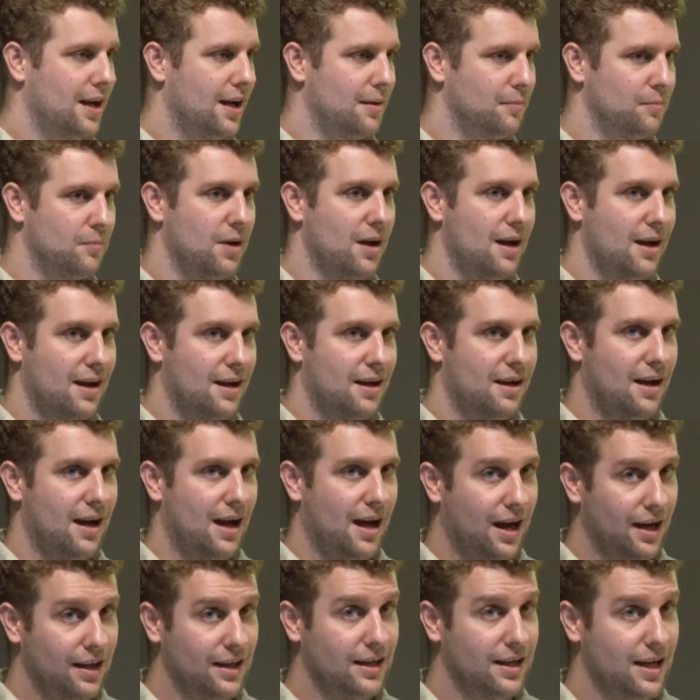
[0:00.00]
I'm
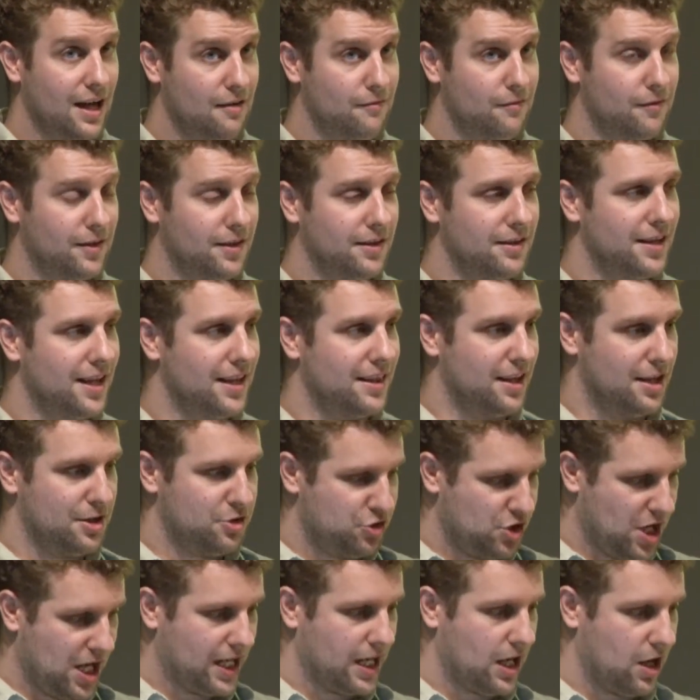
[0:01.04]
highly confident that the
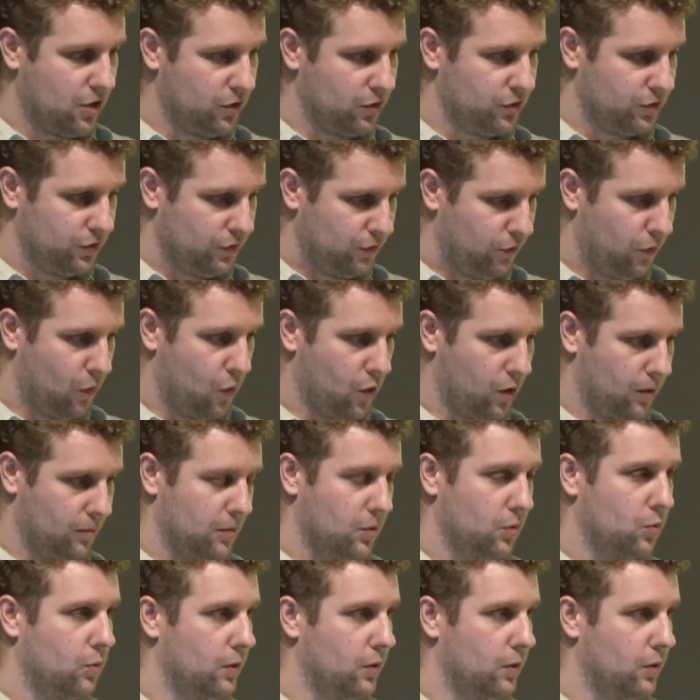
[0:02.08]
checkout form